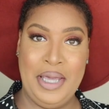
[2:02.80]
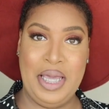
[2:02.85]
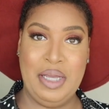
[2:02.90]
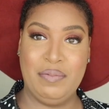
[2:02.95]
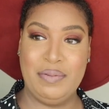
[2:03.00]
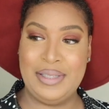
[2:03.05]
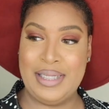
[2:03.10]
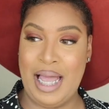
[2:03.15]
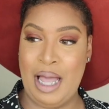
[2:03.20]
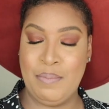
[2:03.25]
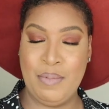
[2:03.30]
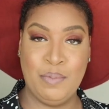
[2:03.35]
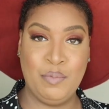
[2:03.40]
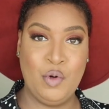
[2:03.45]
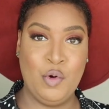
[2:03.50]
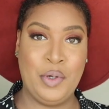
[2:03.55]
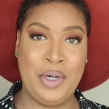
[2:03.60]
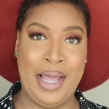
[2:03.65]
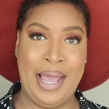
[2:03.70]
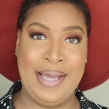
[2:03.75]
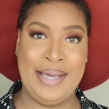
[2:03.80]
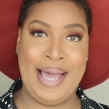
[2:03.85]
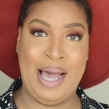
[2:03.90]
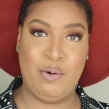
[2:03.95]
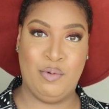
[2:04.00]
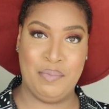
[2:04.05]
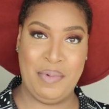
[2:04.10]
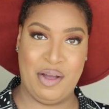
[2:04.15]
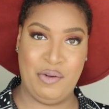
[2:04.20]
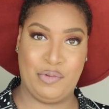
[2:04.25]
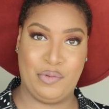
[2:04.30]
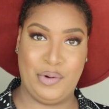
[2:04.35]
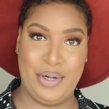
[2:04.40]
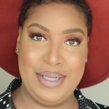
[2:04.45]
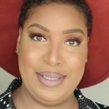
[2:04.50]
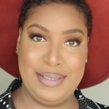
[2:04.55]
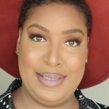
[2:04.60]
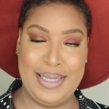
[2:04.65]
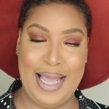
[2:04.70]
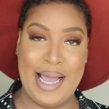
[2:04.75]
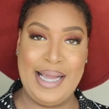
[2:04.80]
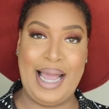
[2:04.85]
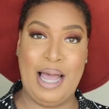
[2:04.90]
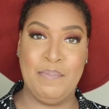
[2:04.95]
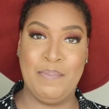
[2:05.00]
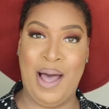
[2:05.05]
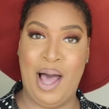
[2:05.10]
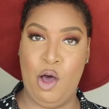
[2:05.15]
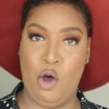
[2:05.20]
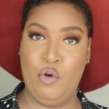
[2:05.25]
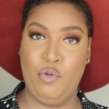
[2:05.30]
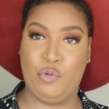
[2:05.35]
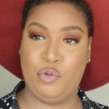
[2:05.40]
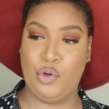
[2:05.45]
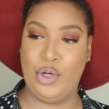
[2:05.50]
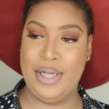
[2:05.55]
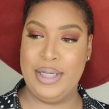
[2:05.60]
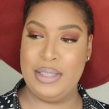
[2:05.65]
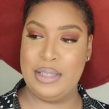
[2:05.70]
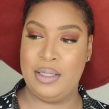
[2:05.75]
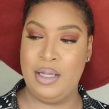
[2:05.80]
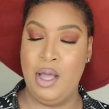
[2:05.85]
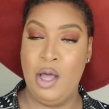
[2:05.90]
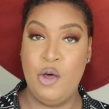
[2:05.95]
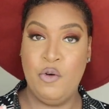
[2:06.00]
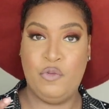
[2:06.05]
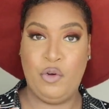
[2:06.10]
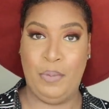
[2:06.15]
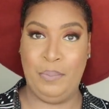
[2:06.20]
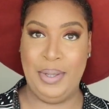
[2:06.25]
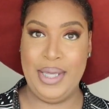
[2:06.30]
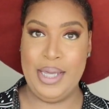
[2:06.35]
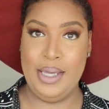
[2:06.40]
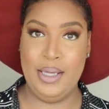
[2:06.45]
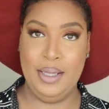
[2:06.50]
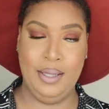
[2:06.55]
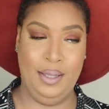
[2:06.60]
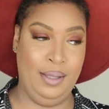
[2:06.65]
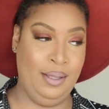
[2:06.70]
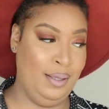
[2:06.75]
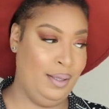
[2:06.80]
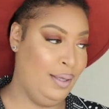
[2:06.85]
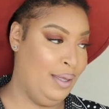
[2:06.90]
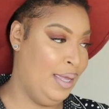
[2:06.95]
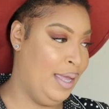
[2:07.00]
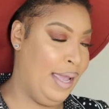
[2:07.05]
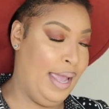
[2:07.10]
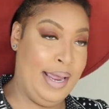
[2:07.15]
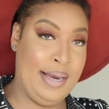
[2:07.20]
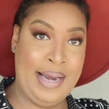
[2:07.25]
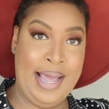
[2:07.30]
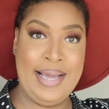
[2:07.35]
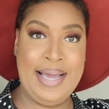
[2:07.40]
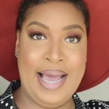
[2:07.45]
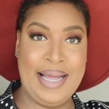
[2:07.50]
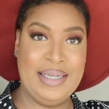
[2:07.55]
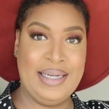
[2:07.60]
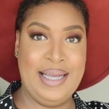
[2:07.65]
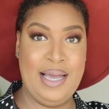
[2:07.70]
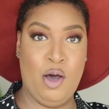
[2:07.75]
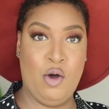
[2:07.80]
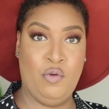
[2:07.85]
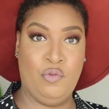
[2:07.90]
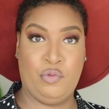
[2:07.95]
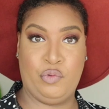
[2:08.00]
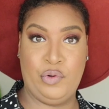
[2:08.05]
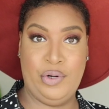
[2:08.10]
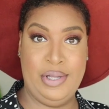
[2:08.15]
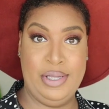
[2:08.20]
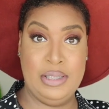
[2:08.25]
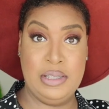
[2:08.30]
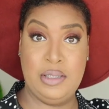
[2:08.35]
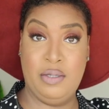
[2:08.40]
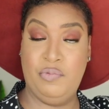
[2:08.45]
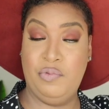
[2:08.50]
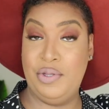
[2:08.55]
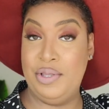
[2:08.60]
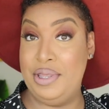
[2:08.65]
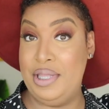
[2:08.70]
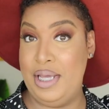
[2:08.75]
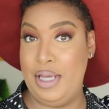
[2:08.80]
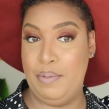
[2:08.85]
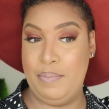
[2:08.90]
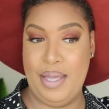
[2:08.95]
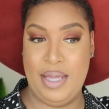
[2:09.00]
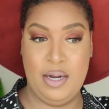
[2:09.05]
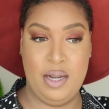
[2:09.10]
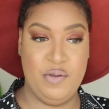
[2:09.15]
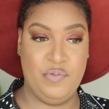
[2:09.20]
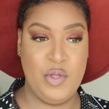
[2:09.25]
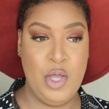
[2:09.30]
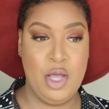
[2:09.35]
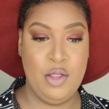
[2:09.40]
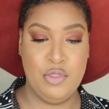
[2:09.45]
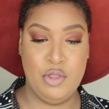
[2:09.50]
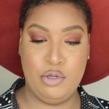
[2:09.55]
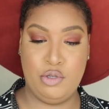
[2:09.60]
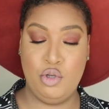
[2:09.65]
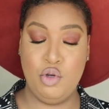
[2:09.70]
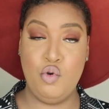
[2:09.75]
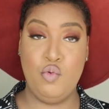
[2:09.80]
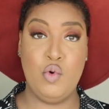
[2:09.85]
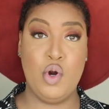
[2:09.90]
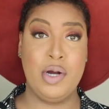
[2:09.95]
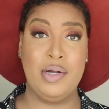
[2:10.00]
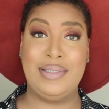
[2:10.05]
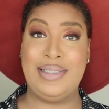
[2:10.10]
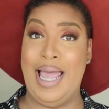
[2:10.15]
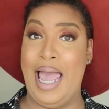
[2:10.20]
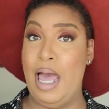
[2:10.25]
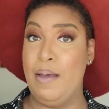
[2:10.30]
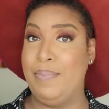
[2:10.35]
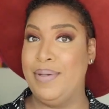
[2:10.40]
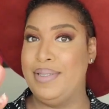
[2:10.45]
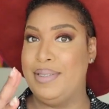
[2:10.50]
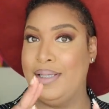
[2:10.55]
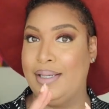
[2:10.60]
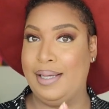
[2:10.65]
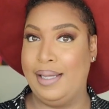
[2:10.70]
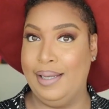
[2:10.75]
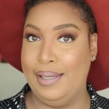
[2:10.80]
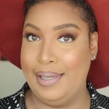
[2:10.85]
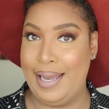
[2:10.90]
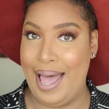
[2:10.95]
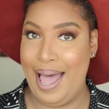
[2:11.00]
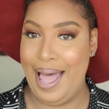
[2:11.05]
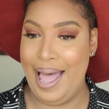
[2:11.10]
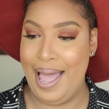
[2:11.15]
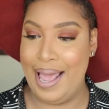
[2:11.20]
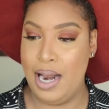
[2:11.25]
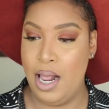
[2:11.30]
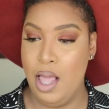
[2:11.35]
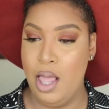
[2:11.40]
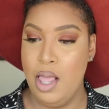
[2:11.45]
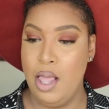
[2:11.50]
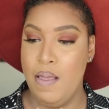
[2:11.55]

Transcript: every time I'm going to hang out with my friends. See, I got my own friends for me, and they got their own friends for them. And if the two worlds happen to collide,